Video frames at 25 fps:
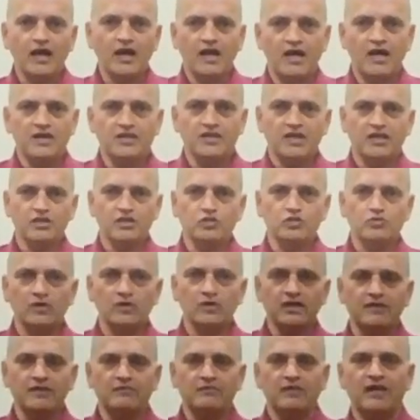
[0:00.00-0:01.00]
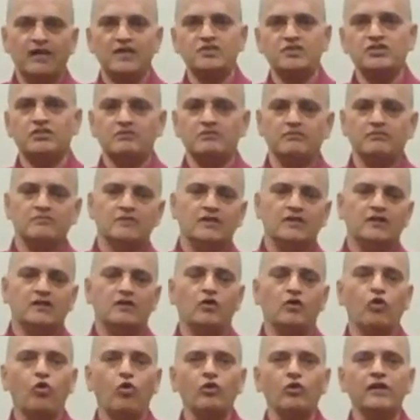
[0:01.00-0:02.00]
And then you will imagine
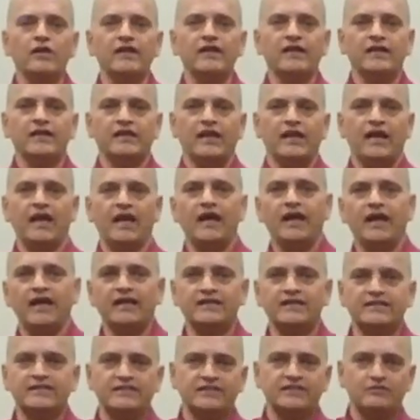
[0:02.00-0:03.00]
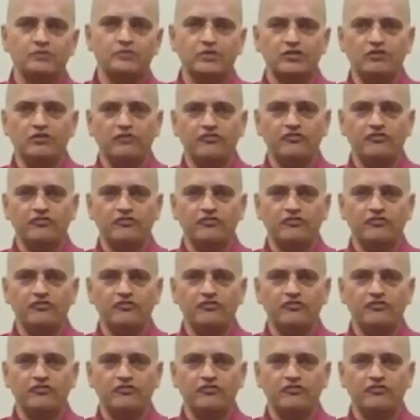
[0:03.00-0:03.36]
holding an axe with your